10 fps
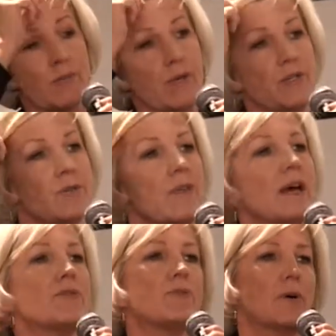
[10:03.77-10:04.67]
and we do
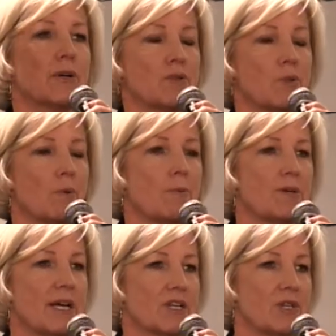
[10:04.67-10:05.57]
that through our Consumer
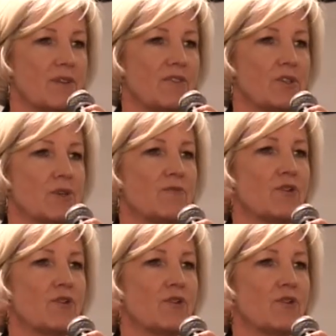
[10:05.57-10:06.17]
Protection Division